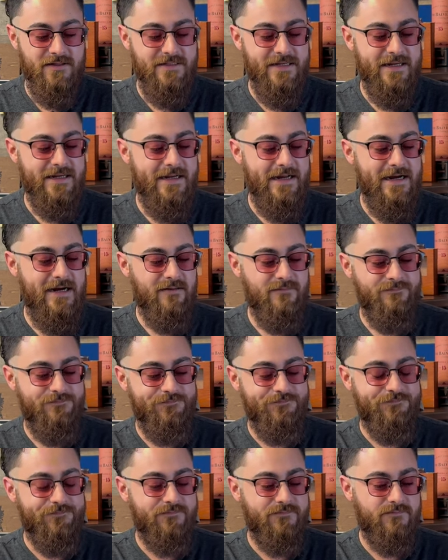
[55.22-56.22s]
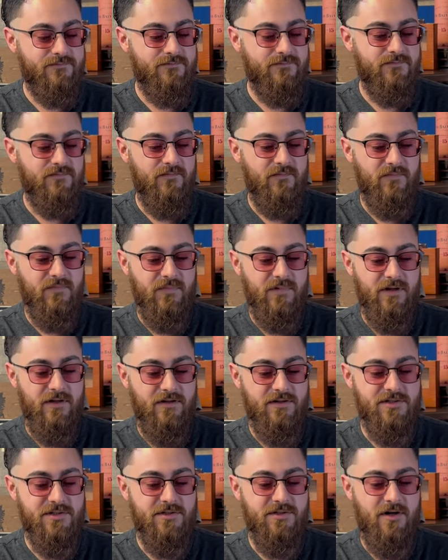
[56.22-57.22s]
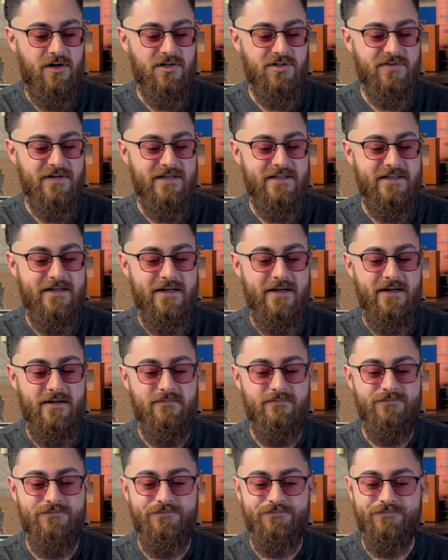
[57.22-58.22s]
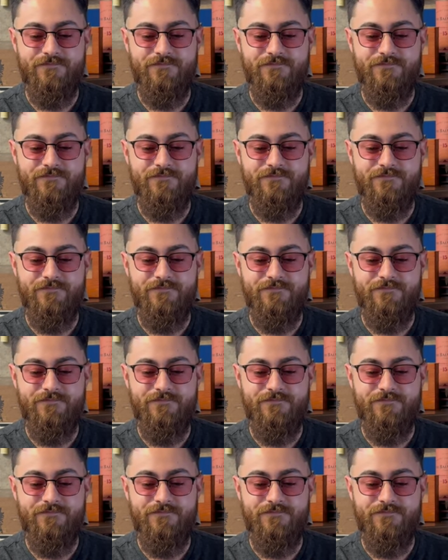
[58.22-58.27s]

Take it out. The is right there